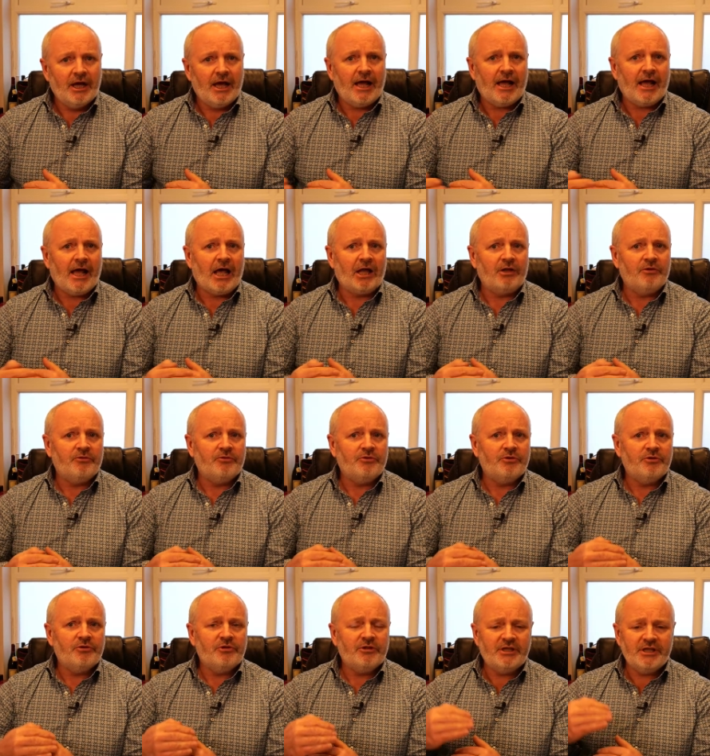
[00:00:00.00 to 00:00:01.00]
And
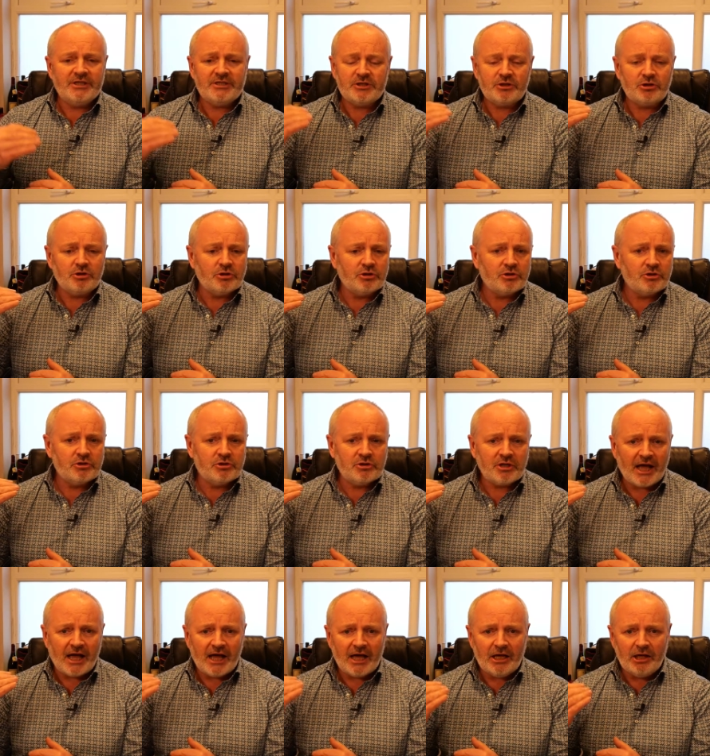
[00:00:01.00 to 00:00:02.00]
this does
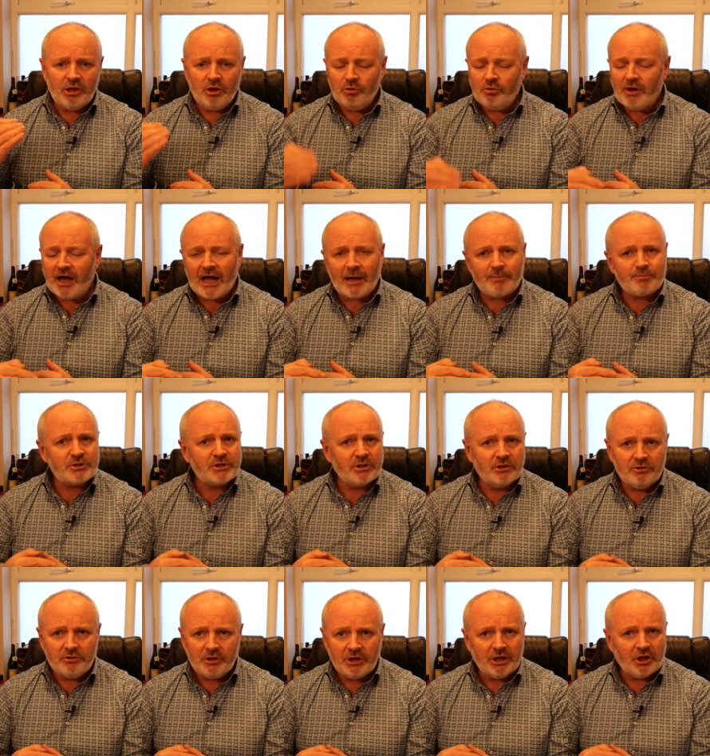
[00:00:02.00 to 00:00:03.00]
you
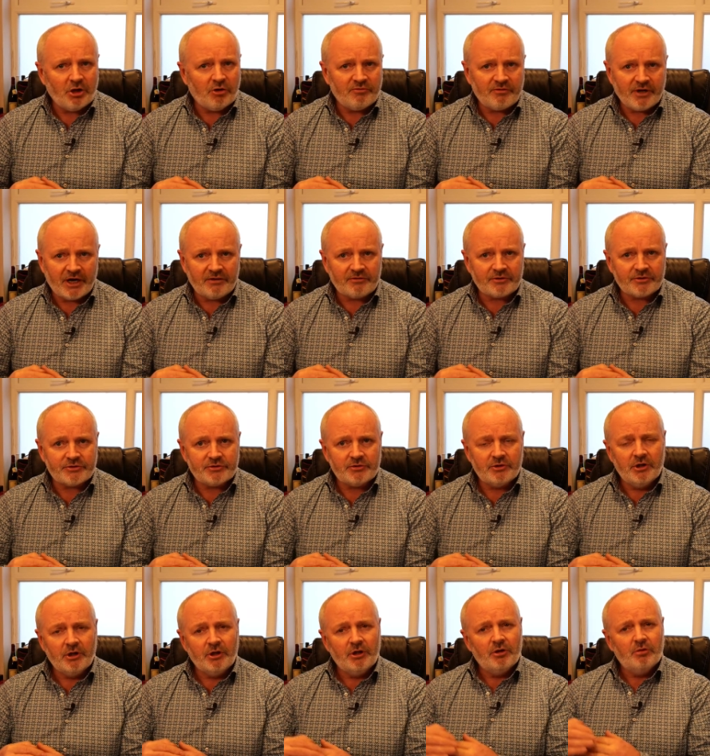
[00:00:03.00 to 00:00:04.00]
absolutely no favours.
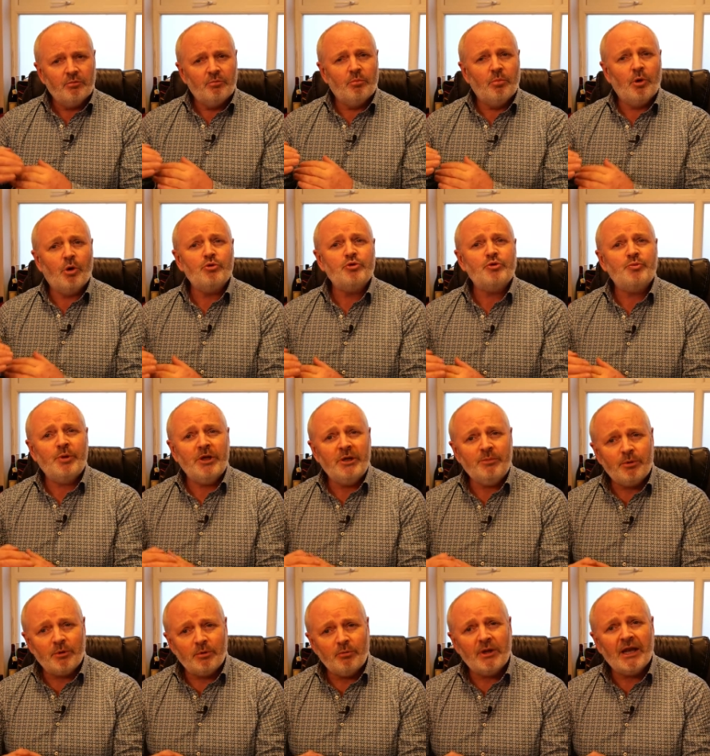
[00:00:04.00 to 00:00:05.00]
Most
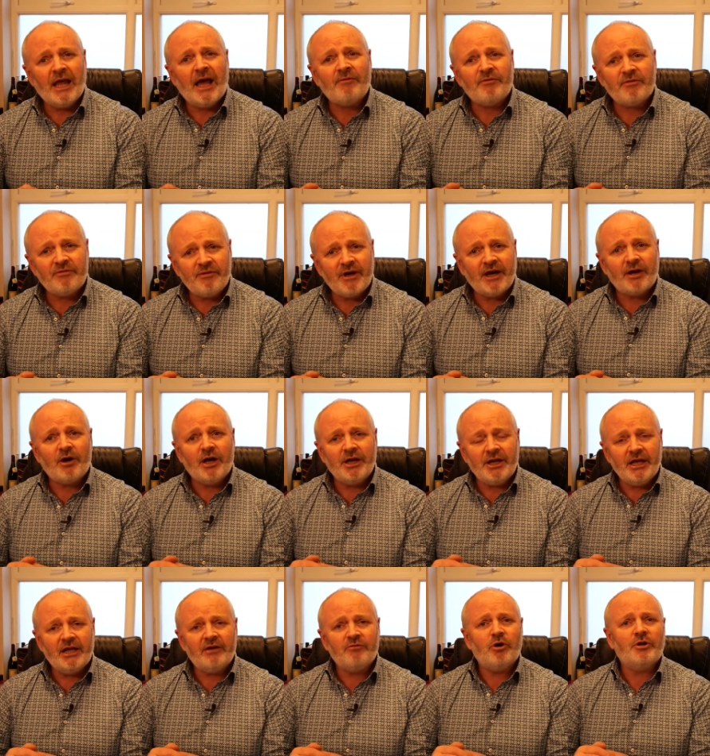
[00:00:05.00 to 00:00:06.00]
people will have a fair
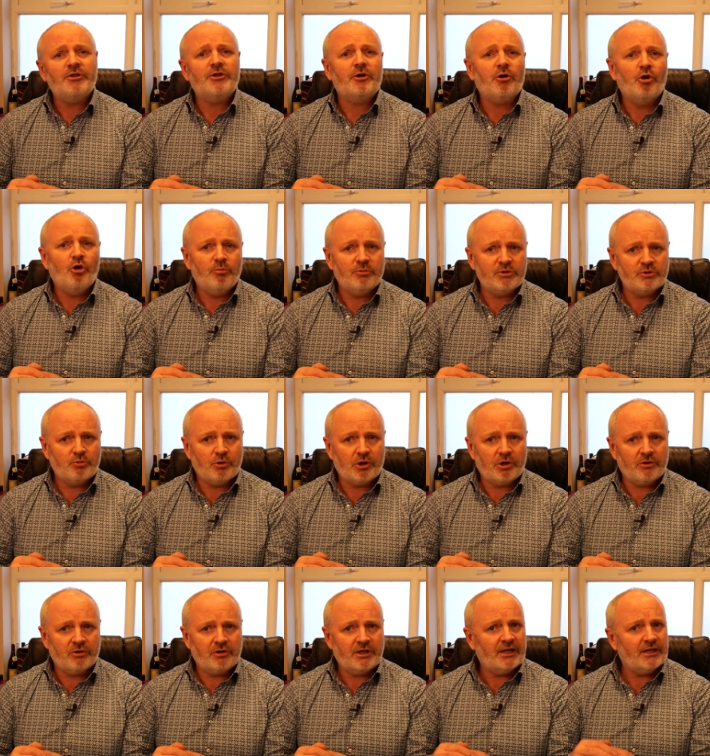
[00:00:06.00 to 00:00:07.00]
idea of what their home is
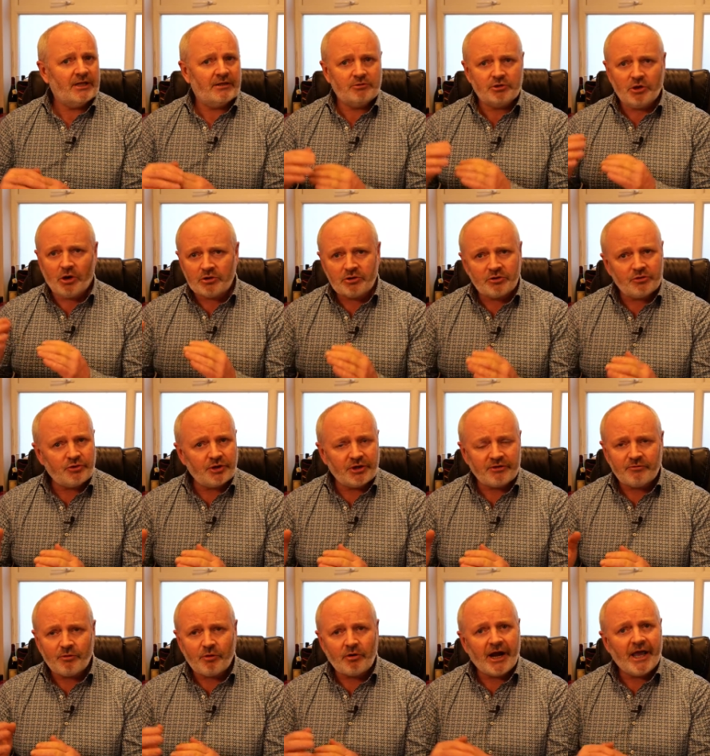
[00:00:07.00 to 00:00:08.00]
worth. They'll talk to 3 or
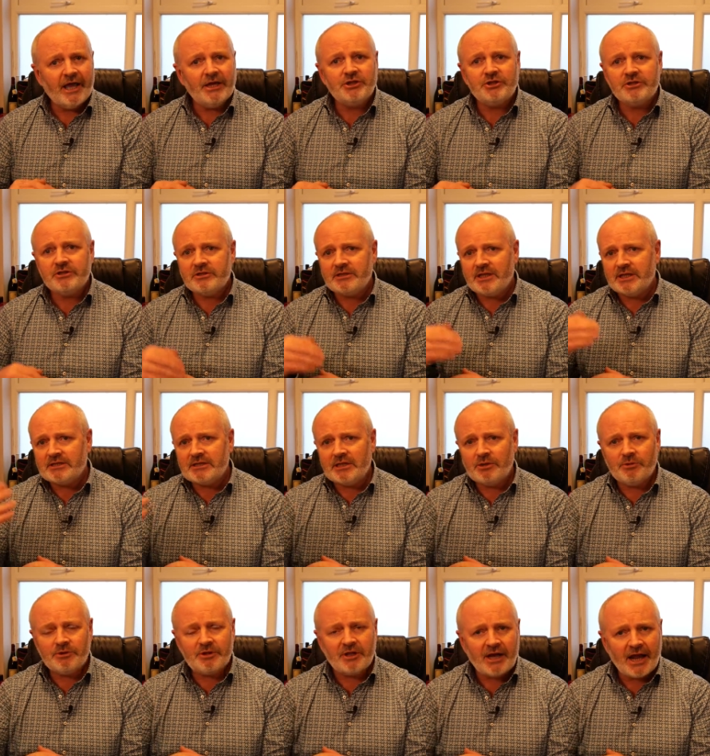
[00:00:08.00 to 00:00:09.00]
4 agents. They'll see
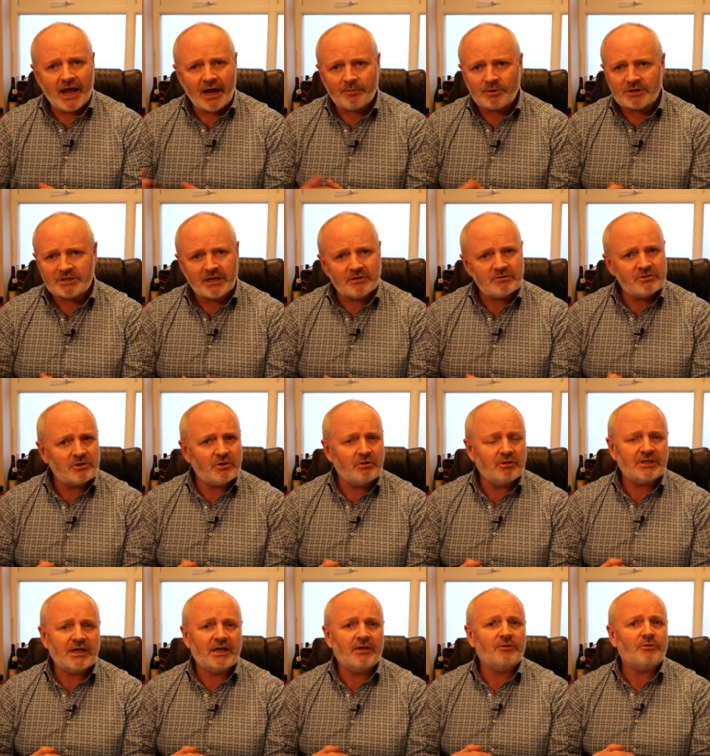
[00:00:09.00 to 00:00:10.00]
what the neighbour's house
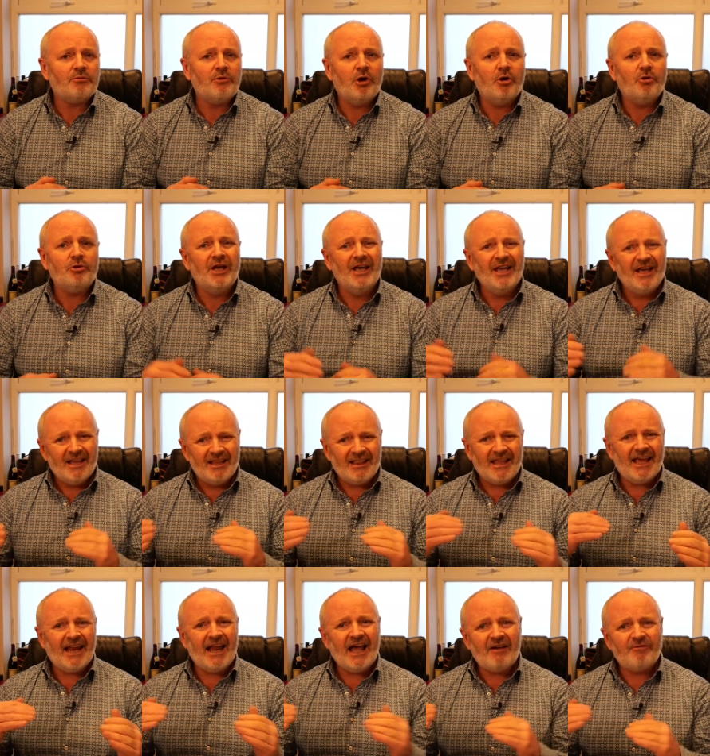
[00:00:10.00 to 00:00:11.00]
sold down the road.
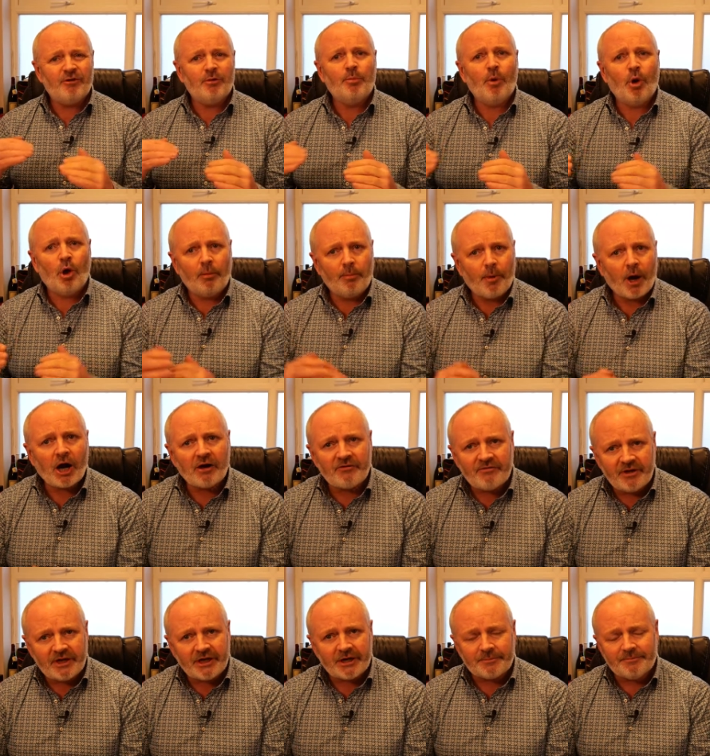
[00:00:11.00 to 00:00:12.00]
They'll have a ballpark
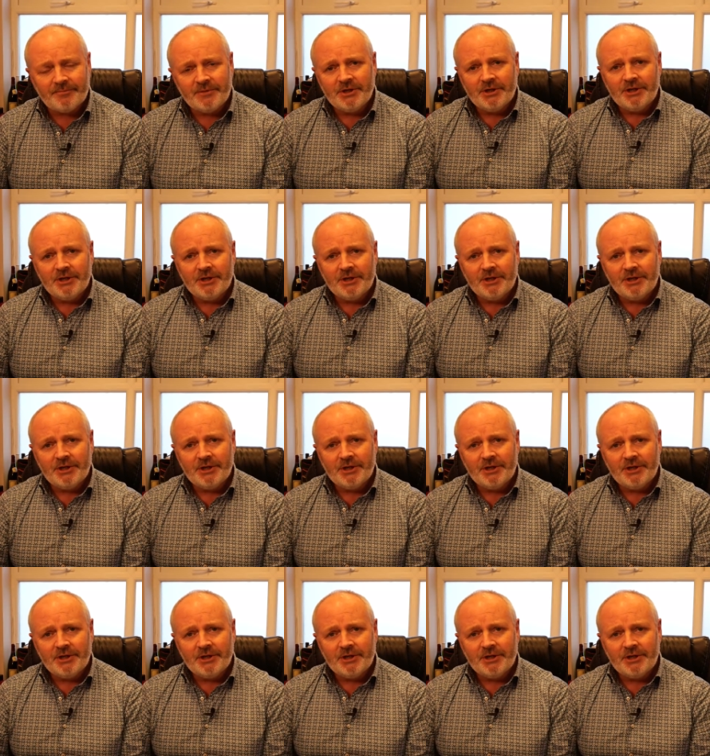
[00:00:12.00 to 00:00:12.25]
figure.